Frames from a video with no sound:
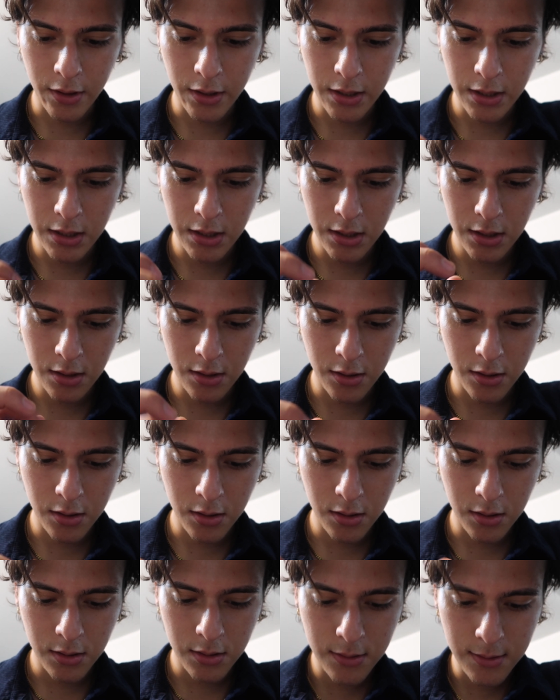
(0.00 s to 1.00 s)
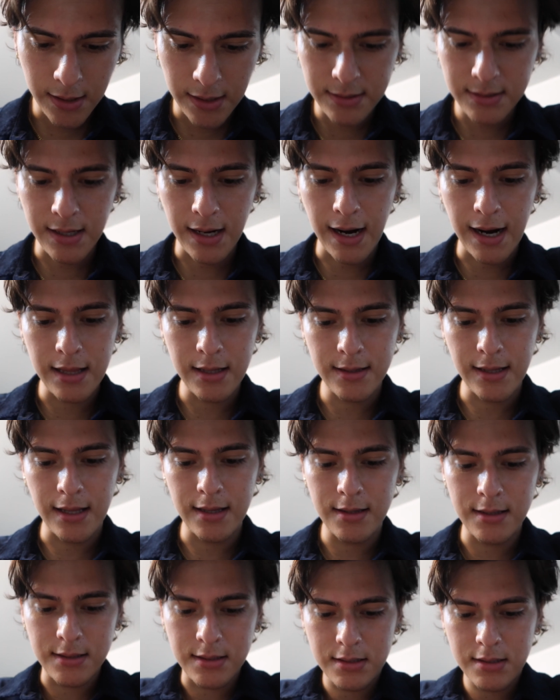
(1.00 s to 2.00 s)
here. That's the island
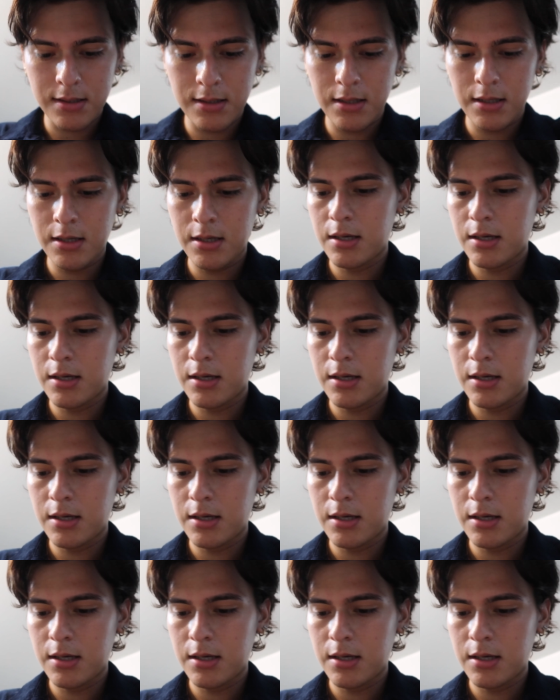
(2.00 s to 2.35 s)
that this